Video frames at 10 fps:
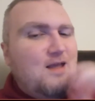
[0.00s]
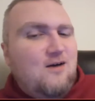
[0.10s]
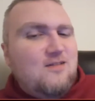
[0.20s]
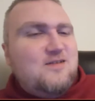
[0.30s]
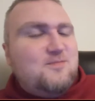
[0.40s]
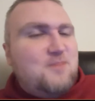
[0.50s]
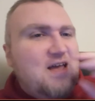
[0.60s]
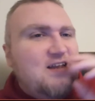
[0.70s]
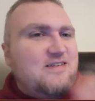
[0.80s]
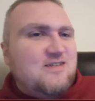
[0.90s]
all these
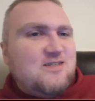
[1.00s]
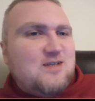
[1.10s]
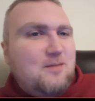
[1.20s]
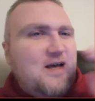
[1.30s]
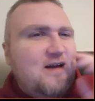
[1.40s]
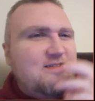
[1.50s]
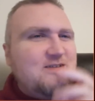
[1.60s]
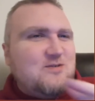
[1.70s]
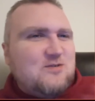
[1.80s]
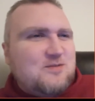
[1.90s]
pennies just coming out of this
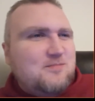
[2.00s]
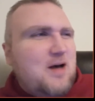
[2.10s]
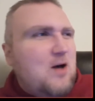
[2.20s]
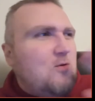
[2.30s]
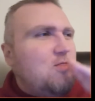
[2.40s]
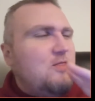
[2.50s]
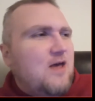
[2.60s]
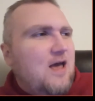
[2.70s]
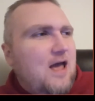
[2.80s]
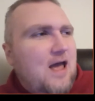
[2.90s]
girl's mouth.
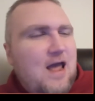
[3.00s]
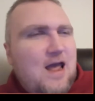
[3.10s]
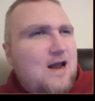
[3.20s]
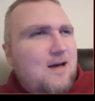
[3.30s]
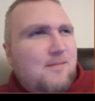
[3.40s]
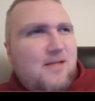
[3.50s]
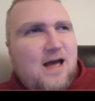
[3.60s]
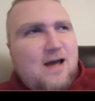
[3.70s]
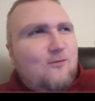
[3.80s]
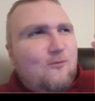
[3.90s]
And I'm
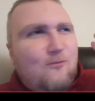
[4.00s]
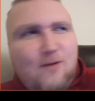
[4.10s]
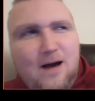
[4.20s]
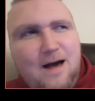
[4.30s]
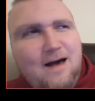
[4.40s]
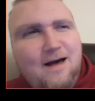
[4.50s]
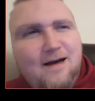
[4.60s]
like, what?